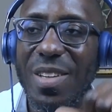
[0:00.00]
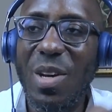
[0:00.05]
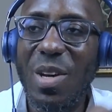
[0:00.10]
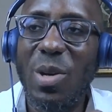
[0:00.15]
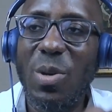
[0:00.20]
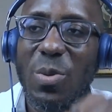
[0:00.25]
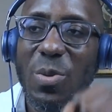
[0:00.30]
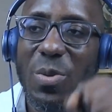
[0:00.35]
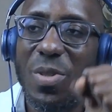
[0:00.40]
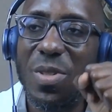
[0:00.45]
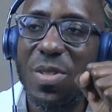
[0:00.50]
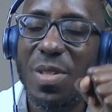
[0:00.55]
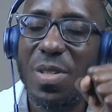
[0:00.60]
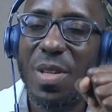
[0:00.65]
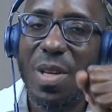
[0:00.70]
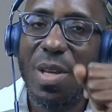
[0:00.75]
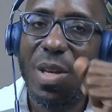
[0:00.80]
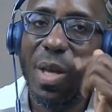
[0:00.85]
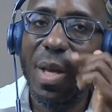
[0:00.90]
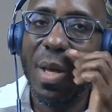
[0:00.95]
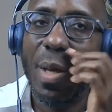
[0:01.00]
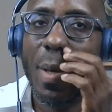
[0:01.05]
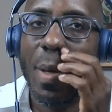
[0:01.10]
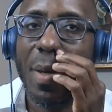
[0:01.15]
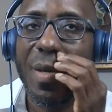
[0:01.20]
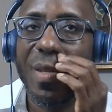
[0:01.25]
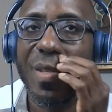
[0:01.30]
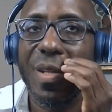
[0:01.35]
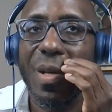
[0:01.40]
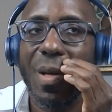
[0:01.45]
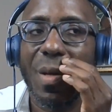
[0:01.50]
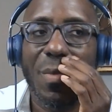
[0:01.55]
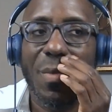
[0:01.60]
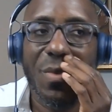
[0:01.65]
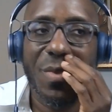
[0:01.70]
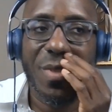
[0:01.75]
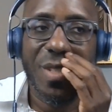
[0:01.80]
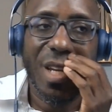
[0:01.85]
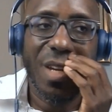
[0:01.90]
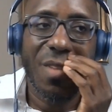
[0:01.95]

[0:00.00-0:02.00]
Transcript: out, because almost